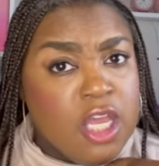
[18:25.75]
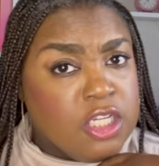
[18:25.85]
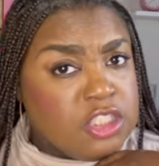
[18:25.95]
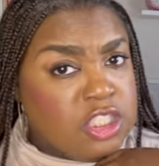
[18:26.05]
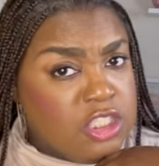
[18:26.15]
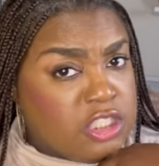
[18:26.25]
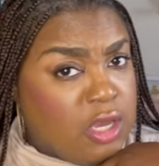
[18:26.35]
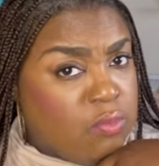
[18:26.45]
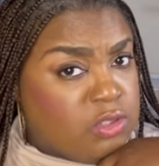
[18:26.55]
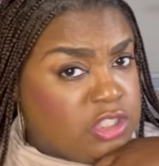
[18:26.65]
She
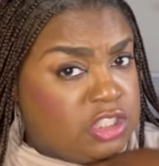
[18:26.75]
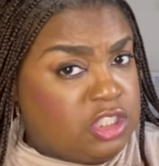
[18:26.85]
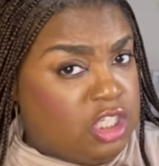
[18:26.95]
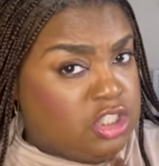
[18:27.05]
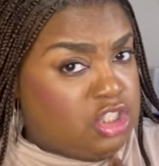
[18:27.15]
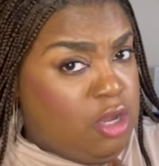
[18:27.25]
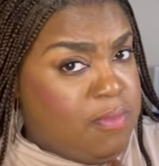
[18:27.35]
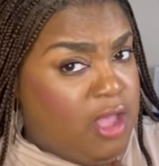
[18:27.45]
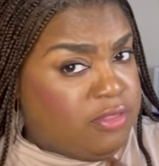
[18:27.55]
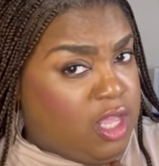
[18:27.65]
said, well, shut your
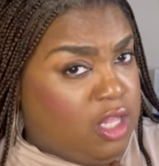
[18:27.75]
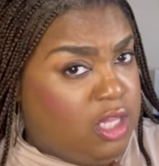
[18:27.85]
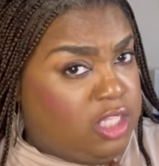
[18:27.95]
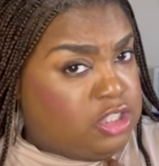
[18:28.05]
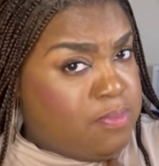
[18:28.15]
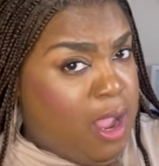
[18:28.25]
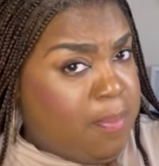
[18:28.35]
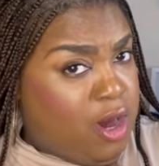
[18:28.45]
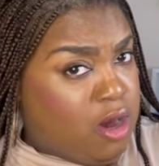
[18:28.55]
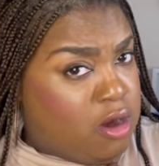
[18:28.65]
mouth and clutch my
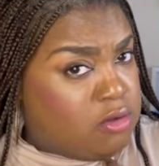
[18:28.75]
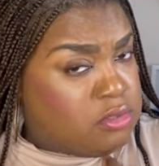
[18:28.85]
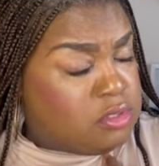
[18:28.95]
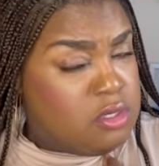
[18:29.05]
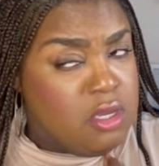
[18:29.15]
pearls.